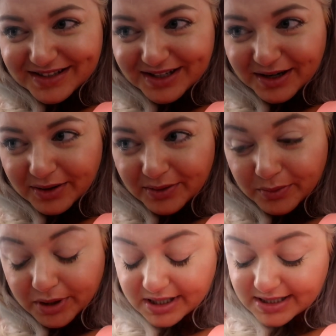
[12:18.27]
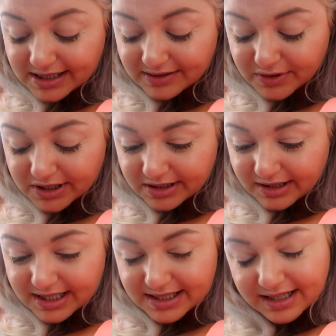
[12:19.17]
So we're going to
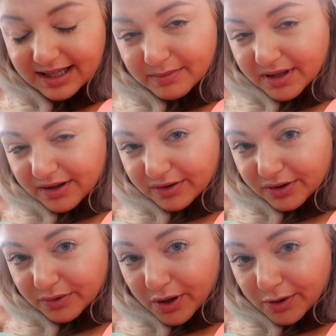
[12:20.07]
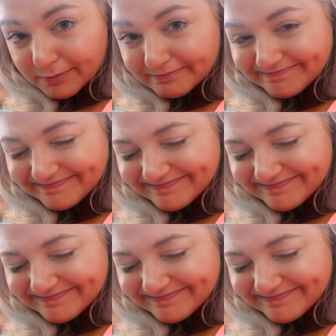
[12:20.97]
deliver this to them in their new home.